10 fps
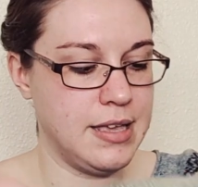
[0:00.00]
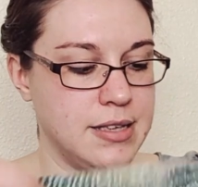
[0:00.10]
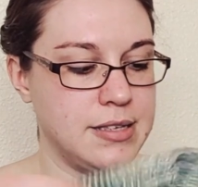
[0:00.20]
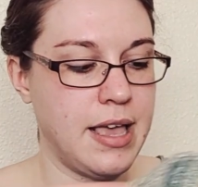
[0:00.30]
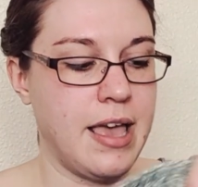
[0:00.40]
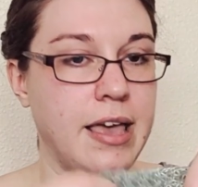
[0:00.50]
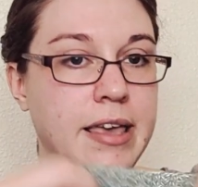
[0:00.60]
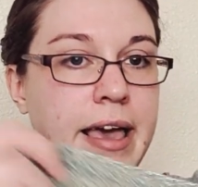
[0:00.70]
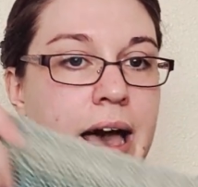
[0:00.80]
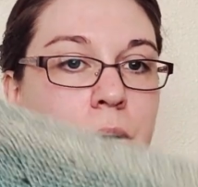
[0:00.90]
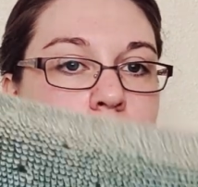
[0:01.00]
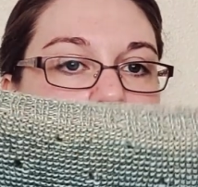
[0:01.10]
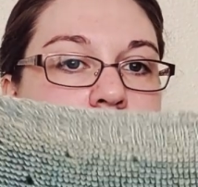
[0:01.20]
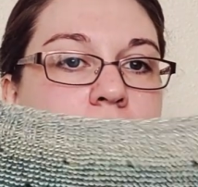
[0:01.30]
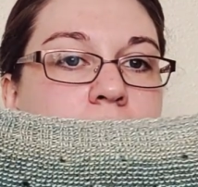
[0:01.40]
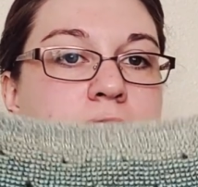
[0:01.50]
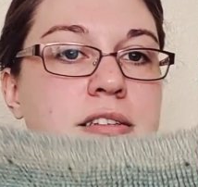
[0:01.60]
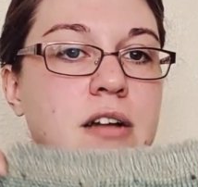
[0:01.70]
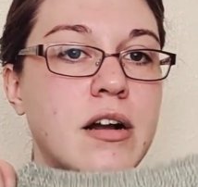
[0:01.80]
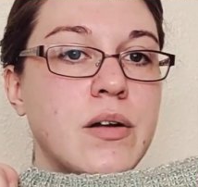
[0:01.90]
is a cowl that I had
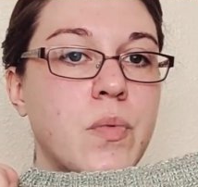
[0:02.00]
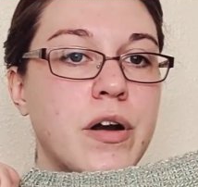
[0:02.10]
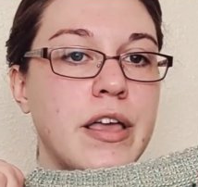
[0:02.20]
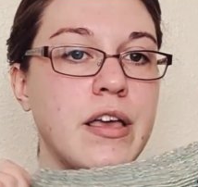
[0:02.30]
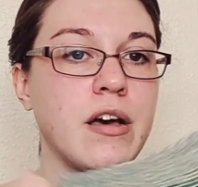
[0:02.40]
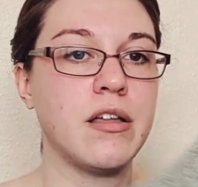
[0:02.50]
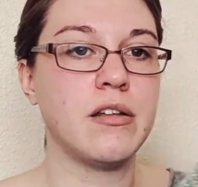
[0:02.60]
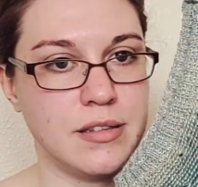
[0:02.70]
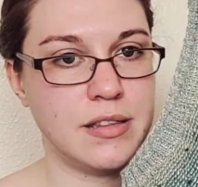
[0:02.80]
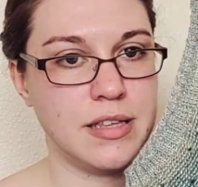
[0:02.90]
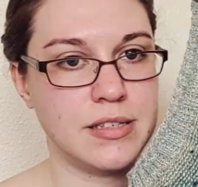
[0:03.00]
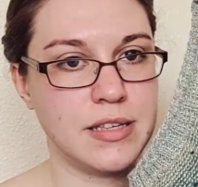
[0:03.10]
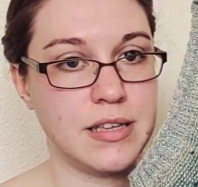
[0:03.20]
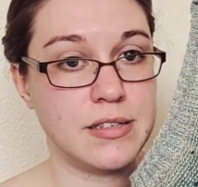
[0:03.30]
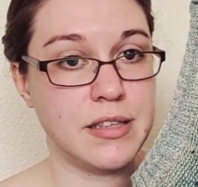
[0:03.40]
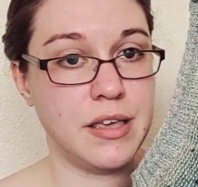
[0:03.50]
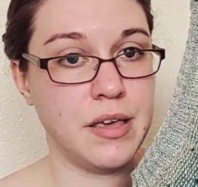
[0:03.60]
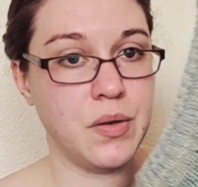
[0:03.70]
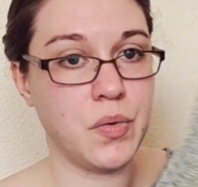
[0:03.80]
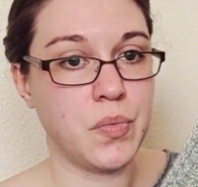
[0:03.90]
started working on. This is
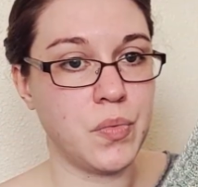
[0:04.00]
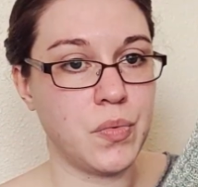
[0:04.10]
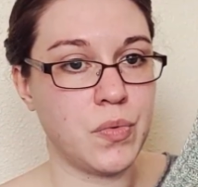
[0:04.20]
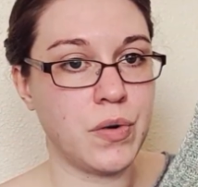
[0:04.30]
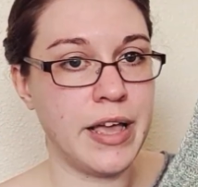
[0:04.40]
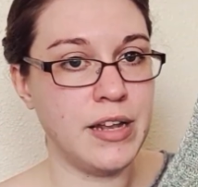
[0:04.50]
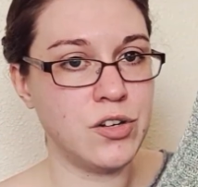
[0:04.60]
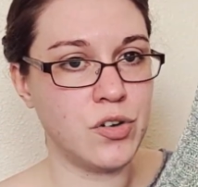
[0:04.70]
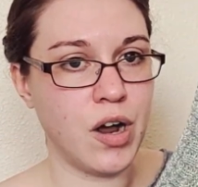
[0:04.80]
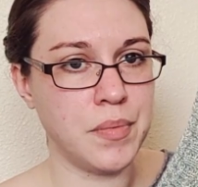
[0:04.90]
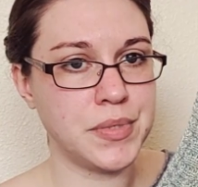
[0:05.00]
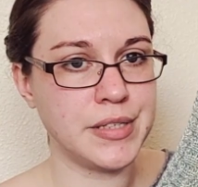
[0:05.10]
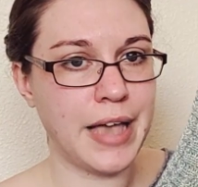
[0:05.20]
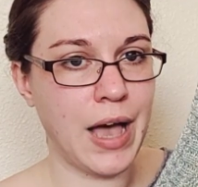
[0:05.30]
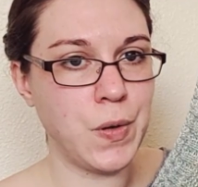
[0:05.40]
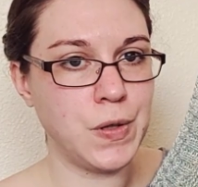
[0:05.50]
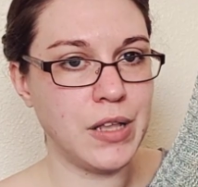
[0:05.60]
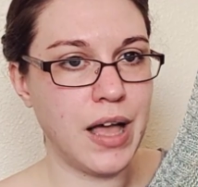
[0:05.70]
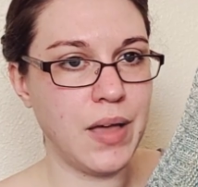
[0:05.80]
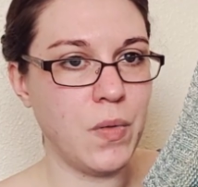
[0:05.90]
the raindrops
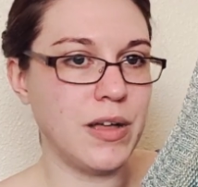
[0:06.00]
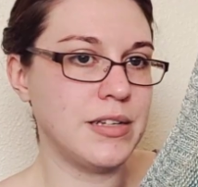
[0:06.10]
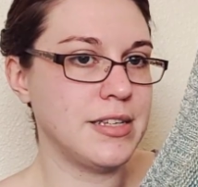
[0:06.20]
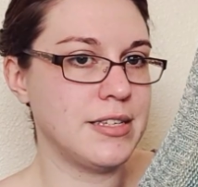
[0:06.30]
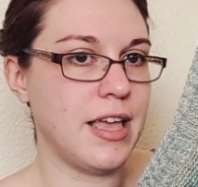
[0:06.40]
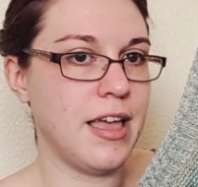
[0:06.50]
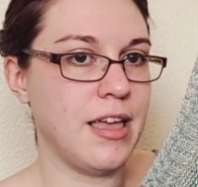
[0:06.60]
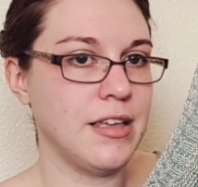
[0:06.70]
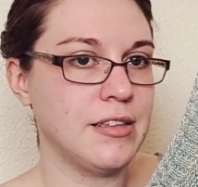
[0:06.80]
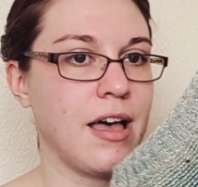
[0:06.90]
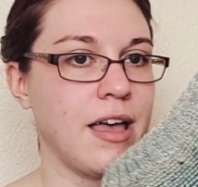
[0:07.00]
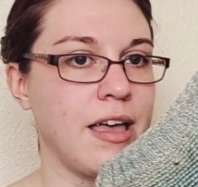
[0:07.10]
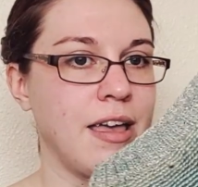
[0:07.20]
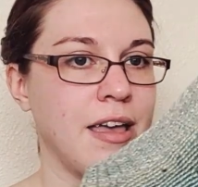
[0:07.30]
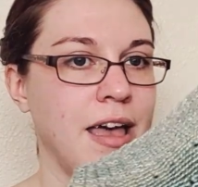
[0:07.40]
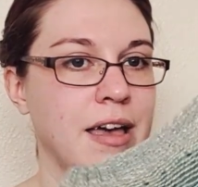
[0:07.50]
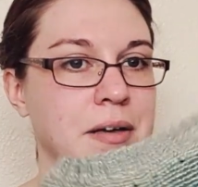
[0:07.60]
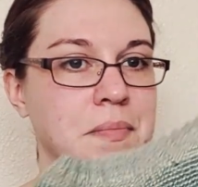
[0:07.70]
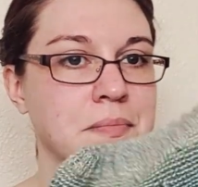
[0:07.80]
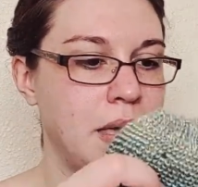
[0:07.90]
cowl, I want to say. I
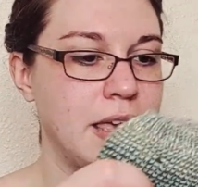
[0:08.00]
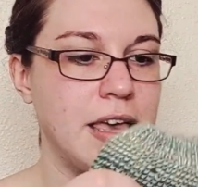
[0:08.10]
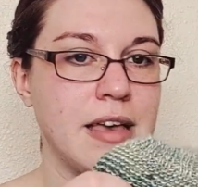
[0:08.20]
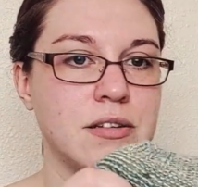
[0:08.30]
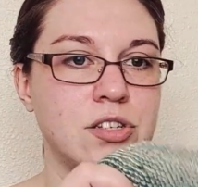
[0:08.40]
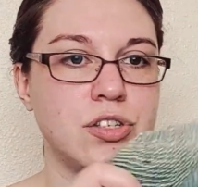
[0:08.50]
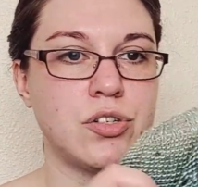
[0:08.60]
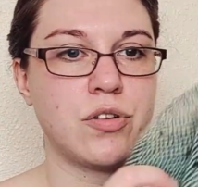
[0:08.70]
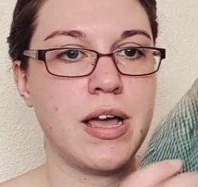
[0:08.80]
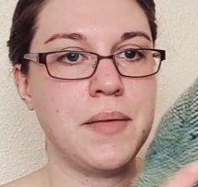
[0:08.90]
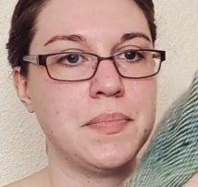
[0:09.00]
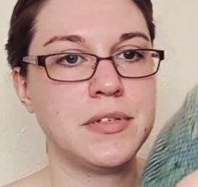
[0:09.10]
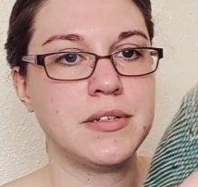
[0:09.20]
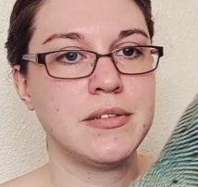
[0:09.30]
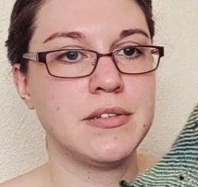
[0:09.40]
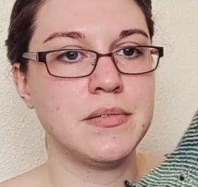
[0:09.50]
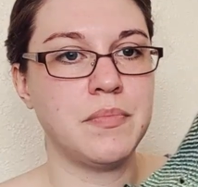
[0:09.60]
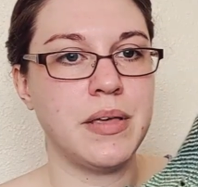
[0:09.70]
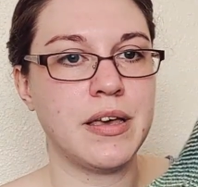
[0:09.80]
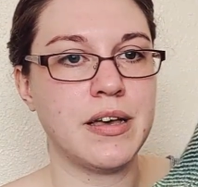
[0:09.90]
am making it striped
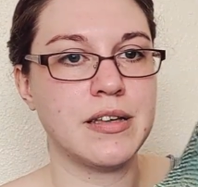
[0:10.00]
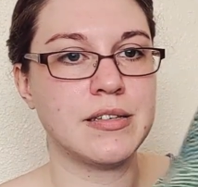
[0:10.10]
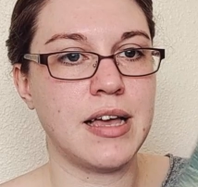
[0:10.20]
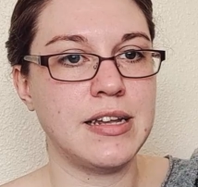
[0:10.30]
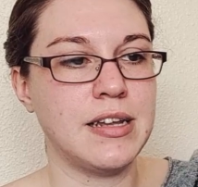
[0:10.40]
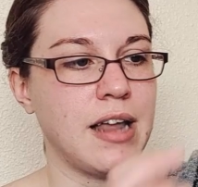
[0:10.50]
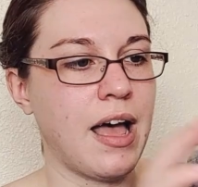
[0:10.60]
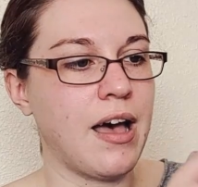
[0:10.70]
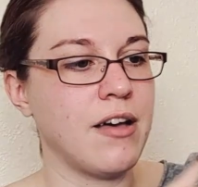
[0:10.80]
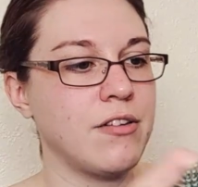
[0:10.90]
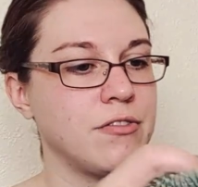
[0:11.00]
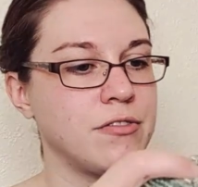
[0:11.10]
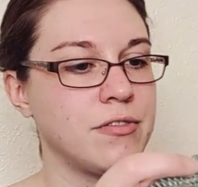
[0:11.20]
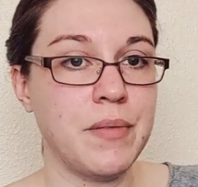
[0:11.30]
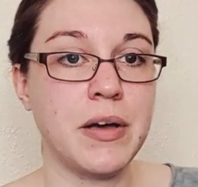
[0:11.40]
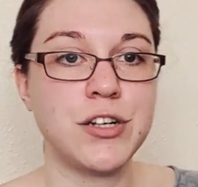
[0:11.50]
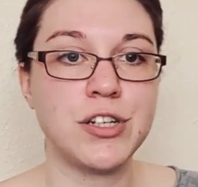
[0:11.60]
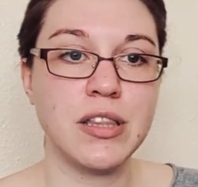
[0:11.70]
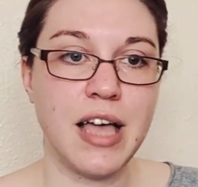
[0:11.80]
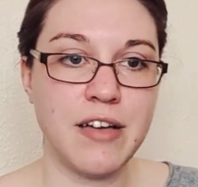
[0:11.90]
because I didn't have very much
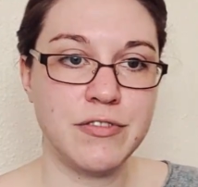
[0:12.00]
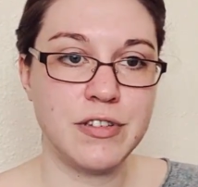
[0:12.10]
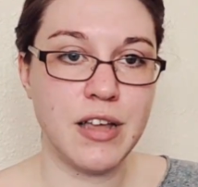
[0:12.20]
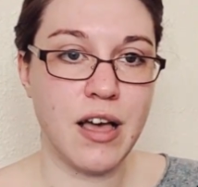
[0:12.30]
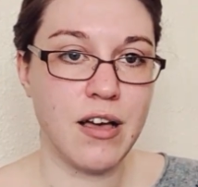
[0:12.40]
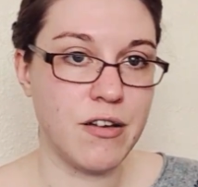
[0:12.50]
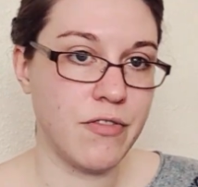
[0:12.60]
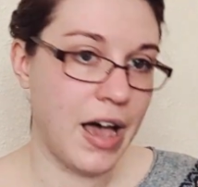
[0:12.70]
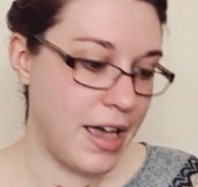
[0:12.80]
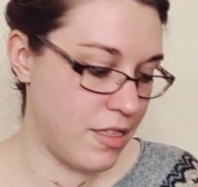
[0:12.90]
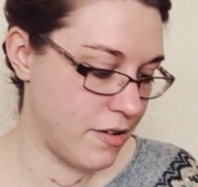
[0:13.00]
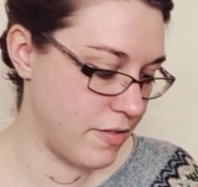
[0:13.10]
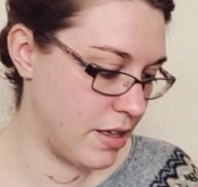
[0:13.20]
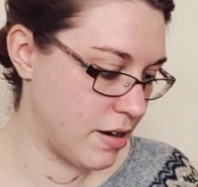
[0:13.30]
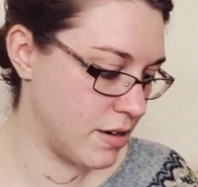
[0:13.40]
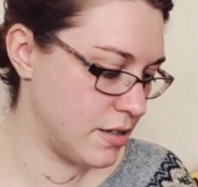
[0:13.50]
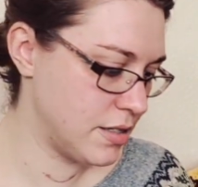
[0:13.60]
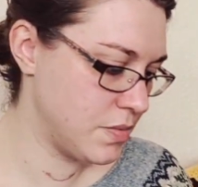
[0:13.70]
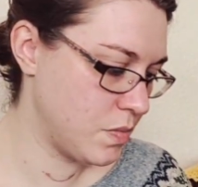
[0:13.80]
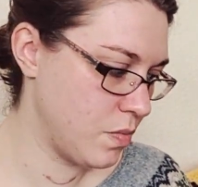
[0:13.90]
left of either of the
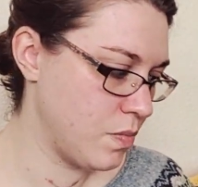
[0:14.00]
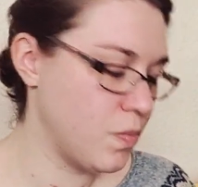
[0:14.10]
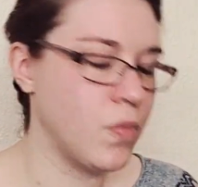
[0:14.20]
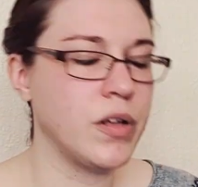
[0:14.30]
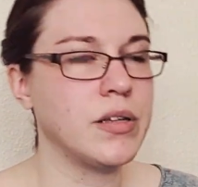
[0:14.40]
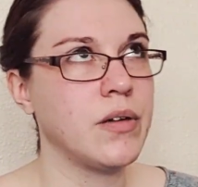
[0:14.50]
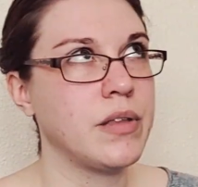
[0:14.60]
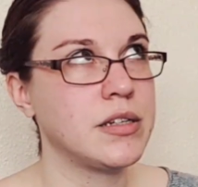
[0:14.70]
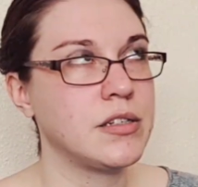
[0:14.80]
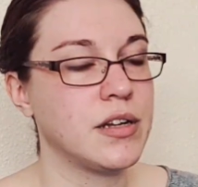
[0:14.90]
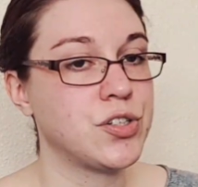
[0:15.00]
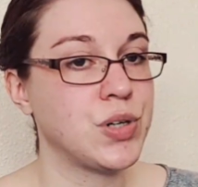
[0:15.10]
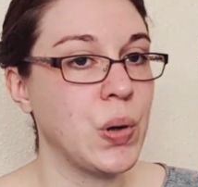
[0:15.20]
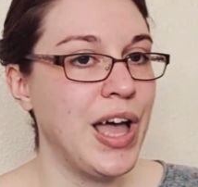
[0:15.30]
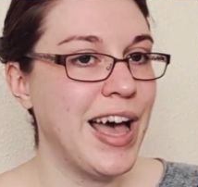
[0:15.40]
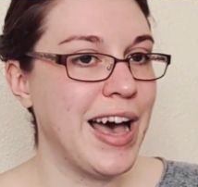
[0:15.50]
yarns. Well, no, that's not true.